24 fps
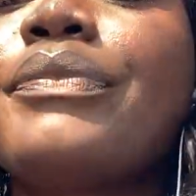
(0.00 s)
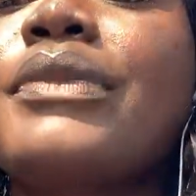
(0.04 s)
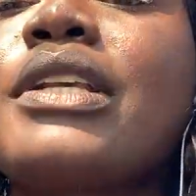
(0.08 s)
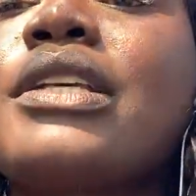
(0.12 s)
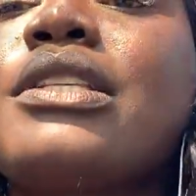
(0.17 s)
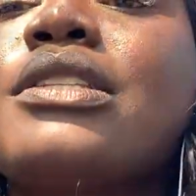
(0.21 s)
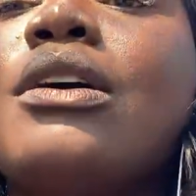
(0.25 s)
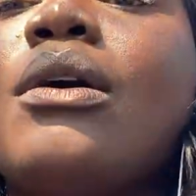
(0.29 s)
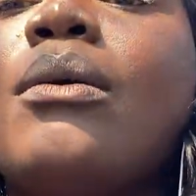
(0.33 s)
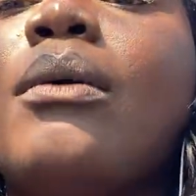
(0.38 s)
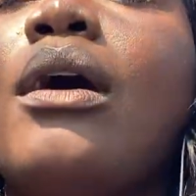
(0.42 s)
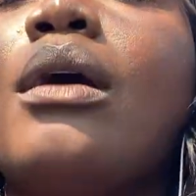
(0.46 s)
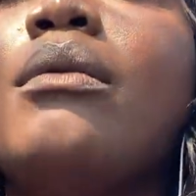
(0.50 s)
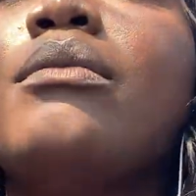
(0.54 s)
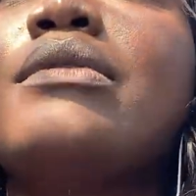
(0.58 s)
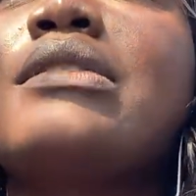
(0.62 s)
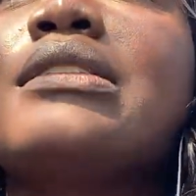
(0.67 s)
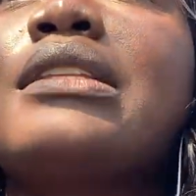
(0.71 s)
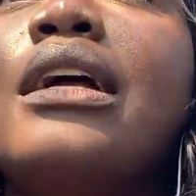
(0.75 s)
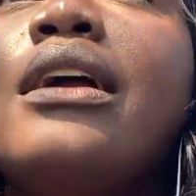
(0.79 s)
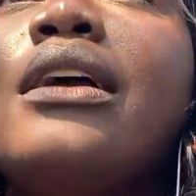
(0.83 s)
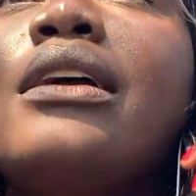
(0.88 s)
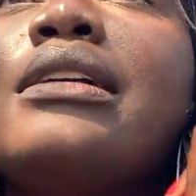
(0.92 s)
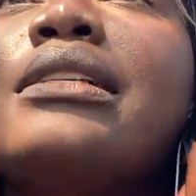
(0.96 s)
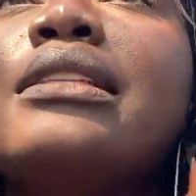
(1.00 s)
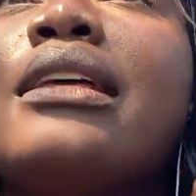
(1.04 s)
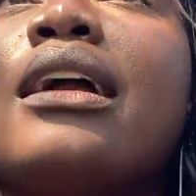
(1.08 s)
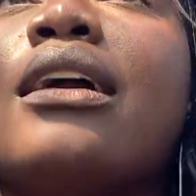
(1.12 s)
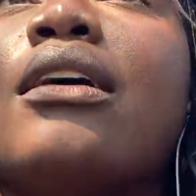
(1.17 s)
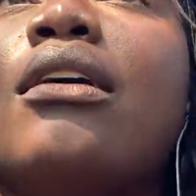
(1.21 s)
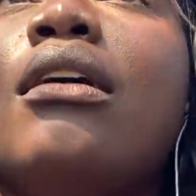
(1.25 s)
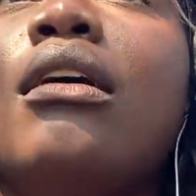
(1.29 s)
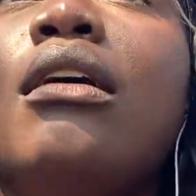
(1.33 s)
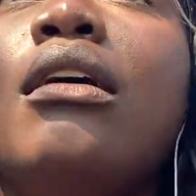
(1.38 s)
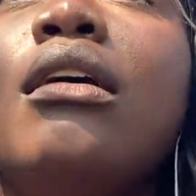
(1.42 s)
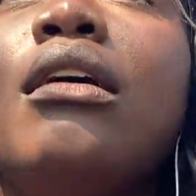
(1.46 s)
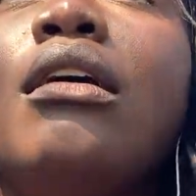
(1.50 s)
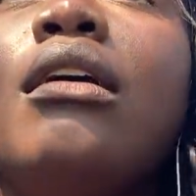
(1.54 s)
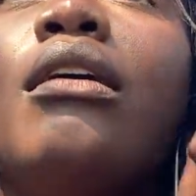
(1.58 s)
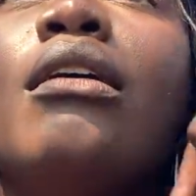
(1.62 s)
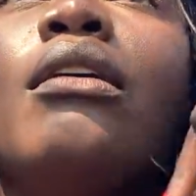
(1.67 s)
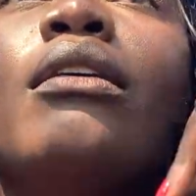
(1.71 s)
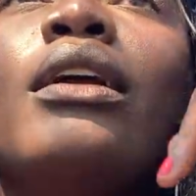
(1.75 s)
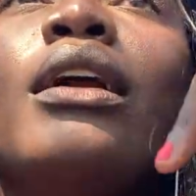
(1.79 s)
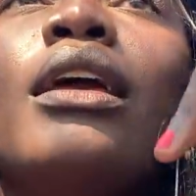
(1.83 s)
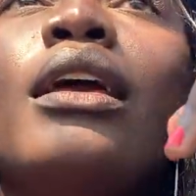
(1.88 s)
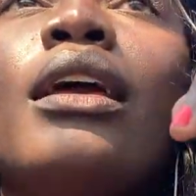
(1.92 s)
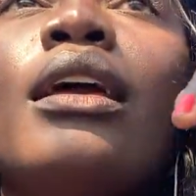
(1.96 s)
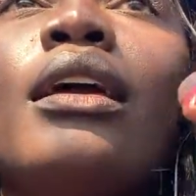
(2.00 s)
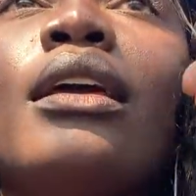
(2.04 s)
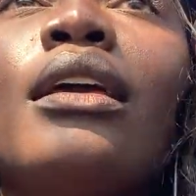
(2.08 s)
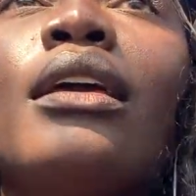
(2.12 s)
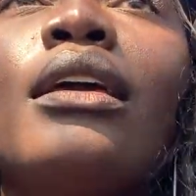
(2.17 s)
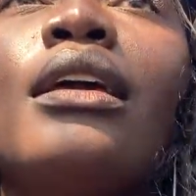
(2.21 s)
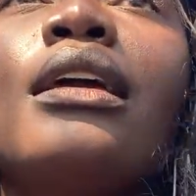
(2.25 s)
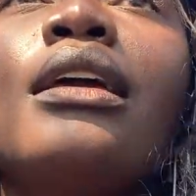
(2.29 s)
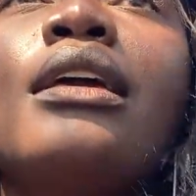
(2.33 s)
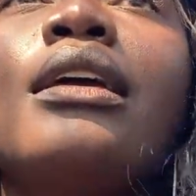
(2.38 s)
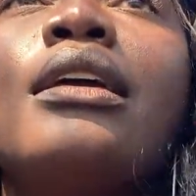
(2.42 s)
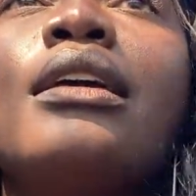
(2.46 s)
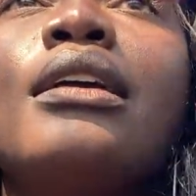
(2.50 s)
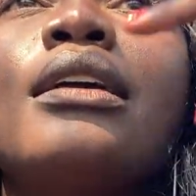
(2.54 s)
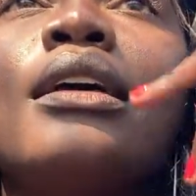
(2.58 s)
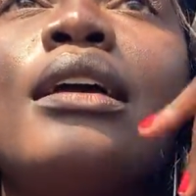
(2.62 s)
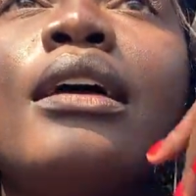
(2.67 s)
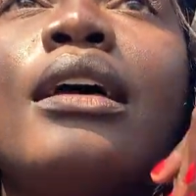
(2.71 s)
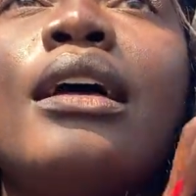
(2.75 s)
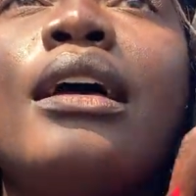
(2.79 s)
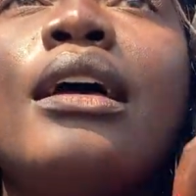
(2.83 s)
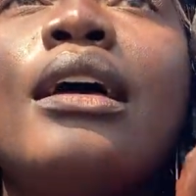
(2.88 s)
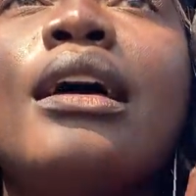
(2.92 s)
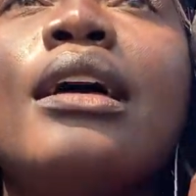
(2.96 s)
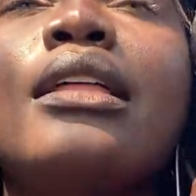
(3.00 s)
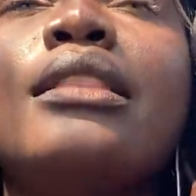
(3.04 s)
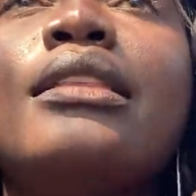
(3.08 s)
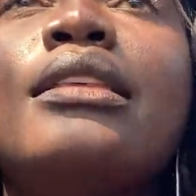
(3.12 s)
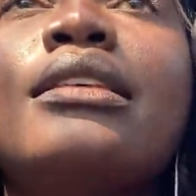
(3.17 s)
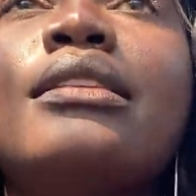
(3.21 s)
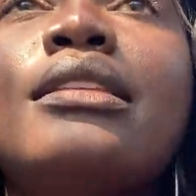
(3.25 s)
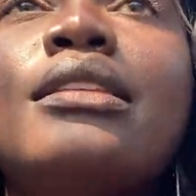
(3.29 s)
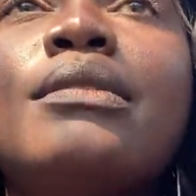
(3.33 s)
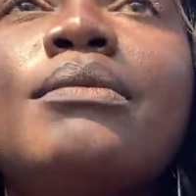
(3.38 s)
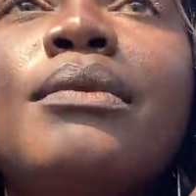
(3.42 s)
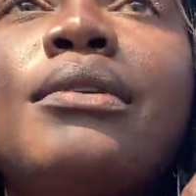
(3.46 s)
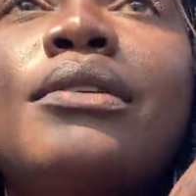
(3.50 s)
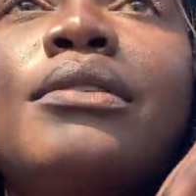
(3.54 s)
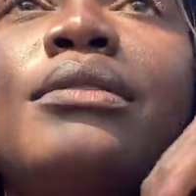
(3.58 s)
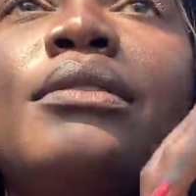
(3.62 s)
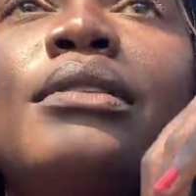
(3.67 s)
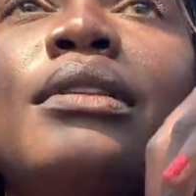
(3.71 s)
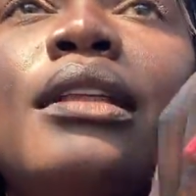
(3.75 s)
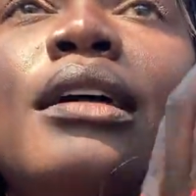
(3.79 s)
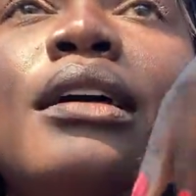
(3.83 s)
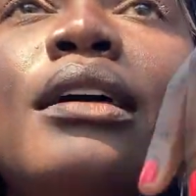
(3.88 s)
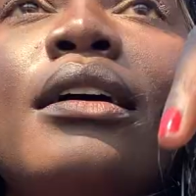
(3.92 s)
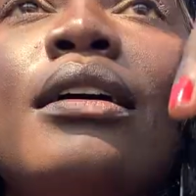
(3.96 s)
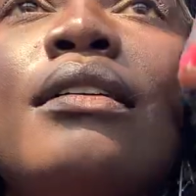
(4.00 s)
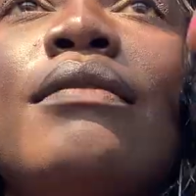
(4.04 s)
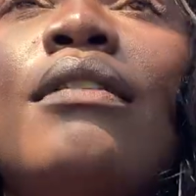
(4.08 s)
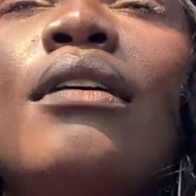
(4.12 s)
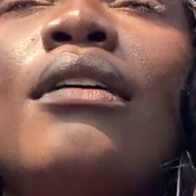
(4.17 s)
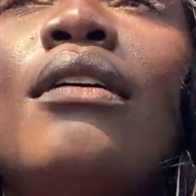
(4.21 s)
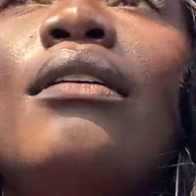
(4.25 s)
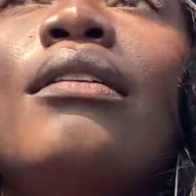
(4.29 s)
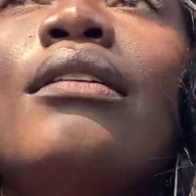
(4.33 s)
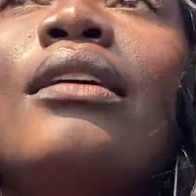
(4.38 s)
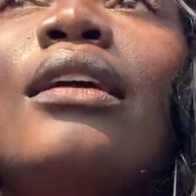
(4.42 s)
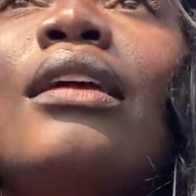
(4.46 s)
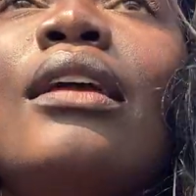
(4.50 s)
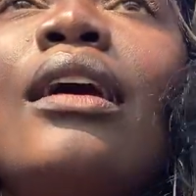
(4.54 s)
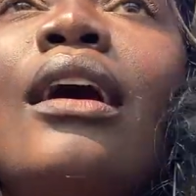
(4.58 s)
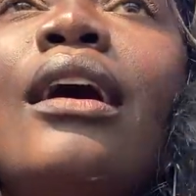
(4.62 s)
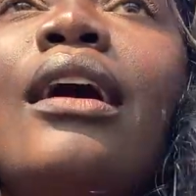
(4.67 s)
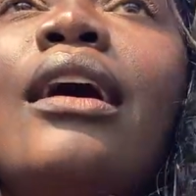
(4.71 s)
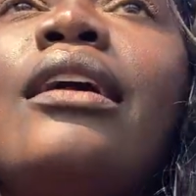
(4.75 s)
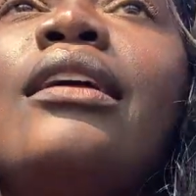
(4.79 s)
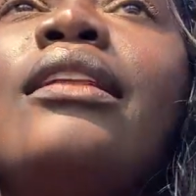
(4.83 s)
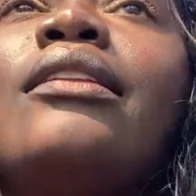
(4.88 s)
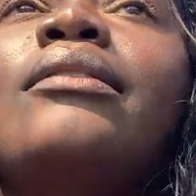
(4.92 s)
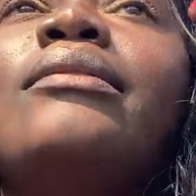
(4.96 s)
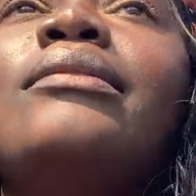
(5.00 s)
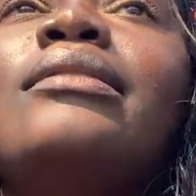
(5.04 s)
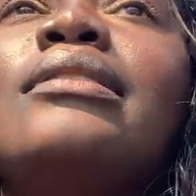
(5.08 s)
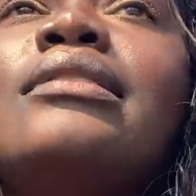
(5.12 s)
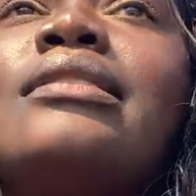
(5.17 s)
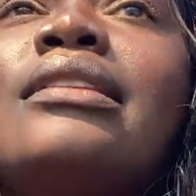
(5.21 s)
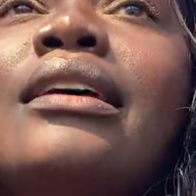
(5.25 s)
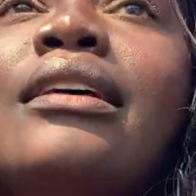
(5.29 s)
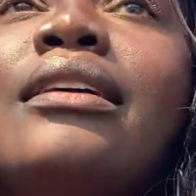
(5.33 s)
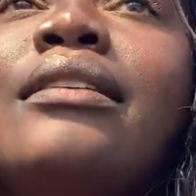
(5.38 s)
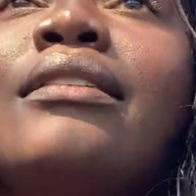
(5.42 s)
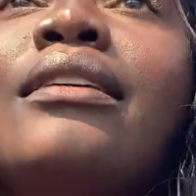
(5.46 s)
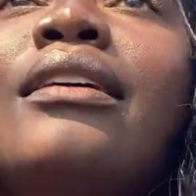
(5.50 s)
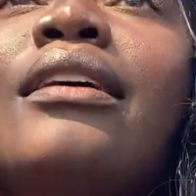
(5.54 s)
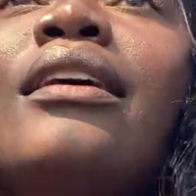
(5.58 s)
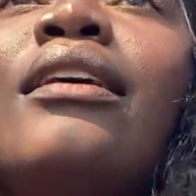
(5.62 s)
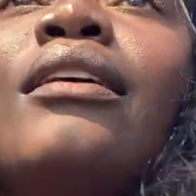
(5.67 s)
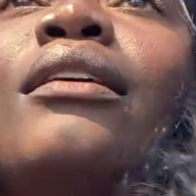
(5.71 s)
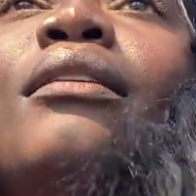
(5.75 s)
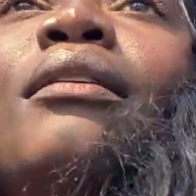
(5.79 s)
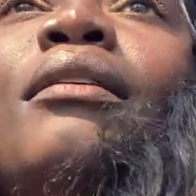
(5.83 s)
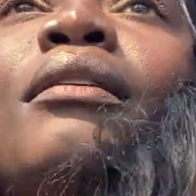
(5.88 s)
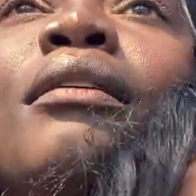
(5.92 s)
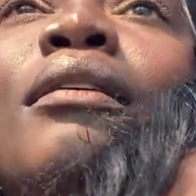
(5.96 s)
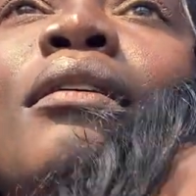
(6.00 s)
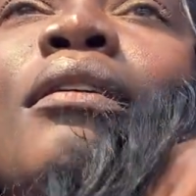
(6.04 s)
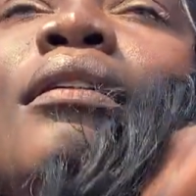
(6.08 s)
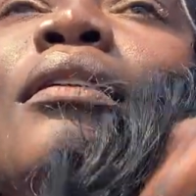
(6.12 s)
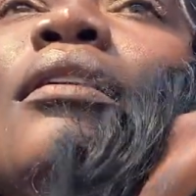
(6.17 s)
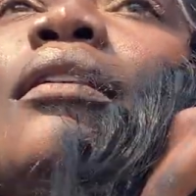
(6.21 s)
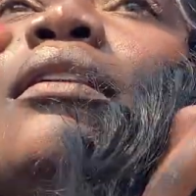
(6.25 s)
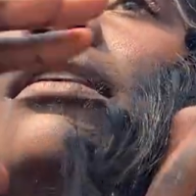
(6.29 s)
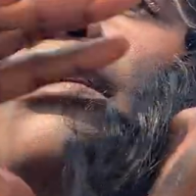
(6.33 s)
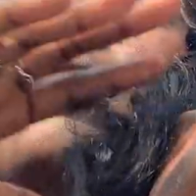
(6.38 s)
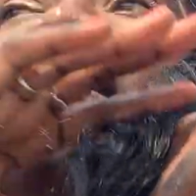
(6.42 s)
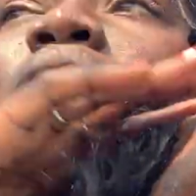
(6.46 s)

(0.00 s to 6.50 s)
So we're almost there, and he's like, oh, okay. This is where you live. Oh, okay, yeah, I know this area. Oh.